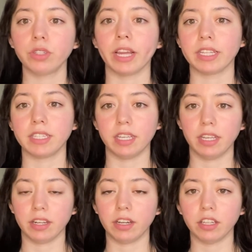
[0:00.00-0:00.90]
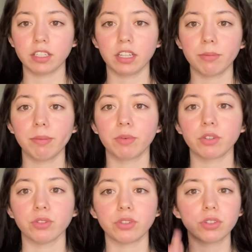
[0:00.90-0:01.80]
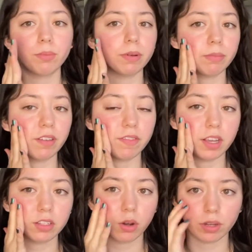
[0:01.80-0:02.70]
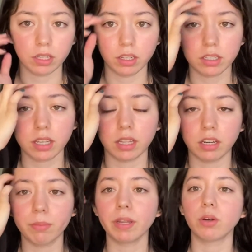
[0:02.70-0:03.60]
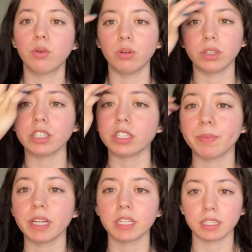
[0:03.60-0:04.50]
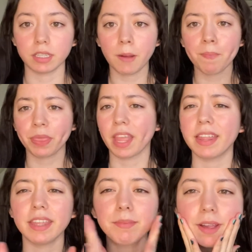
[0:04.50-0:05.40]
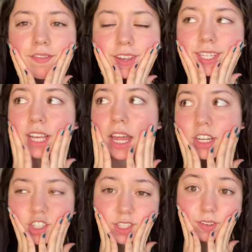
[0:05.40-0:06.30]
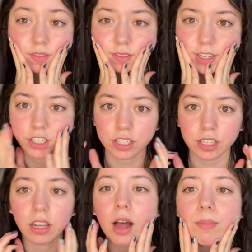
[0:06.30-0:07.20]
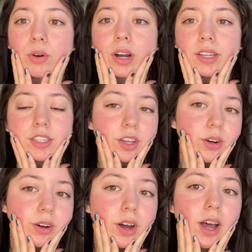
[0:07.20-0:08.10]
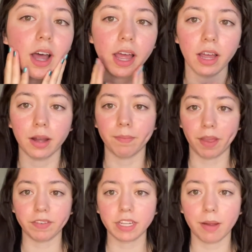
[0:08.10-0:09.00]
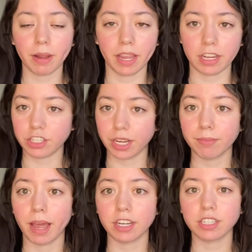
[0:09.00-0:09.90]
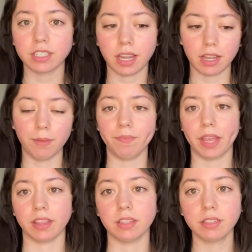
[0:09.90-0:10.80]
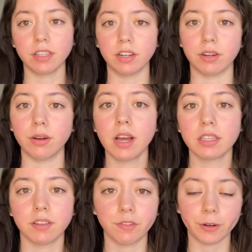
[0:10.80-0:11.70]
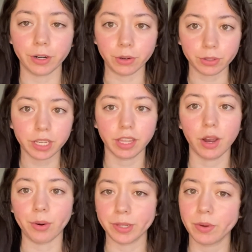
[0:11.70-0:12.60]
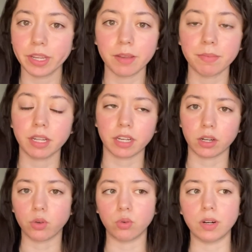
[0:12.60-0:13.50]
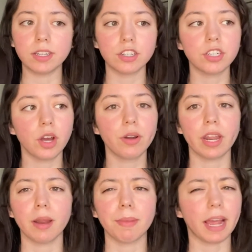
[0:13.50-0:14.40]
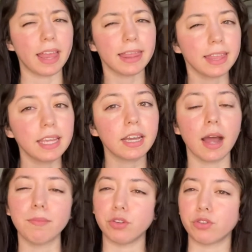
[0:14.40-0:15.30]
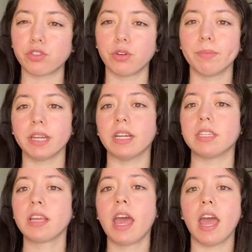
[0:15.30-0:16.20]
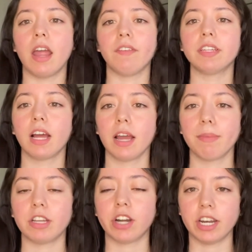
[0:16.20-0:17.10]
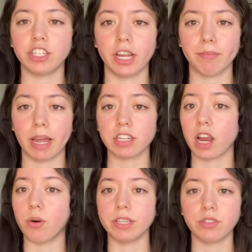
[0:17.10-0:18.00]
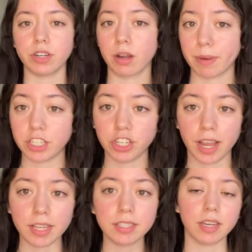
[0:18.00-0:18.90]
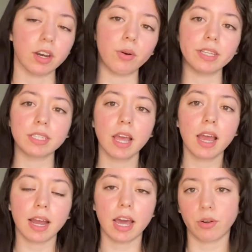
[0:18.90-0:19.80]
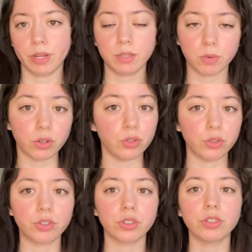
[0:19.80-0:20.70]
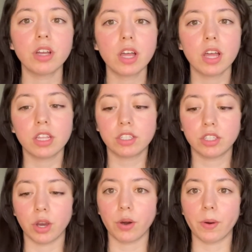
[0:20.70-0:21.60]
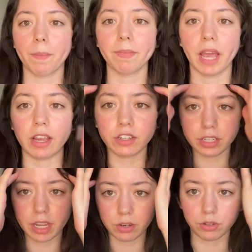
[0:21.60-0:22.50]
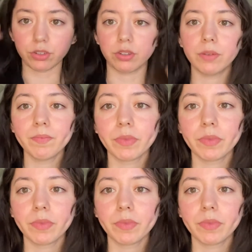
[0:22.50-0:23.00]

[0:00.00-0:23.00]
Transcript: Like, see here, it looks a little bit more neutral, but my face always looks a little bit cooler just because I think my face kind of just flushes a lot more. So every time I get shade matched at, you know, Sephora, Ulta, they always want to give me like a cool undertone, and I'm like, I think I'm neutral, because every time I try to shade match, I always do it on my chest and it always kind of reads more neutral. So yeah, I usually get neutral.